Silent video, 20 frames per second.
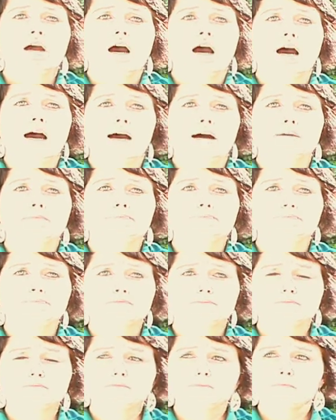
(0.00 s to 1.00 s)

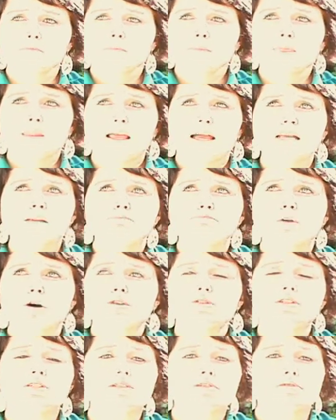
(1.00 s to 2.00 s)
And
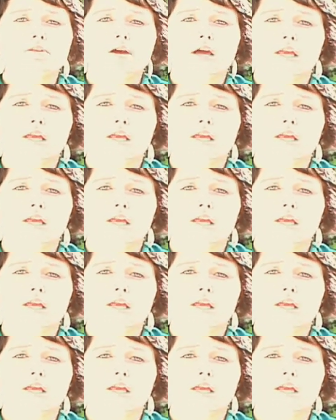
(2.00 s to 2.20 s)
most